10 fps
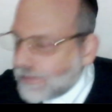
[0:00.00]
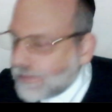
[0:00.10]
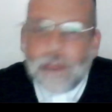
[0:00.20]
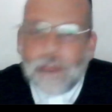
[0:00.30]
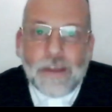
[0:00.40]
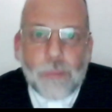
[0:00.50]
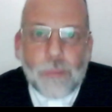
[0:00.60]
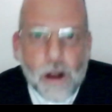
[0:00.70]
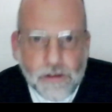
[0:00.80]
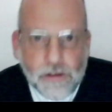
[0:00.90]
Didn't want to have any
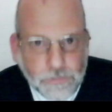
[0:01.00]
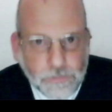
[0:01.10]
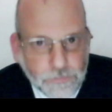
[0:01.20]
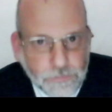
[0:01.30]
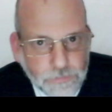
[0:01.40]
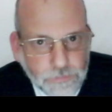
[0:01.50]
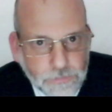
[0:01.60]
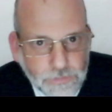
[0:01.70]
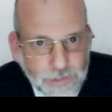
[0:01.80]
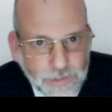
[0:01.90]
part of it.
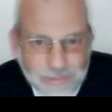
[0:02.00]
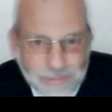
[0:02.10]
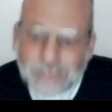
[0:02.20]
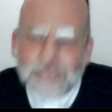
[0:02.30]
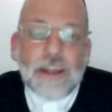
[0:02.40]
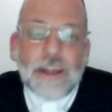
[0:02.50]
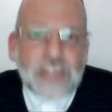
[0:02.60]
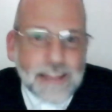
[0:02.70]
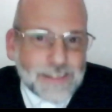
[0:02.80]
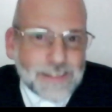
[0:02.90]
So I'll take my
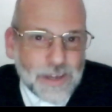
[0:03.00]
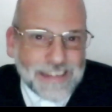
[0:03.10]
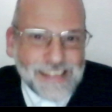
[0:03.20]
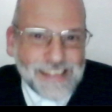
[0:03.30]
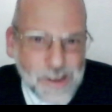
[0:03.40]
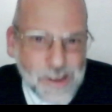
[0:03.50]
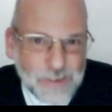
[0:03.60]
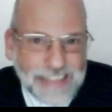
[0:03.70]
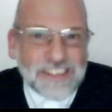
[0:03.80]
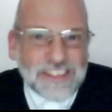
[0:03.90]
chances with
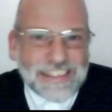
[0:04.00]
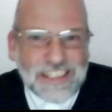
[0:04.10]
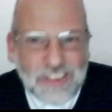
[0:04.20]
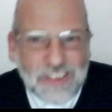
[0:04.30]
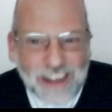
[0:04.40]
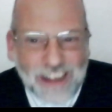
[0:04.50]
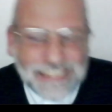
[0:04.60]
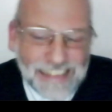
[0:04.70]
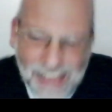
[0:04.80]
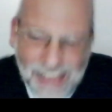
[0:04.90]
the angels of destruction.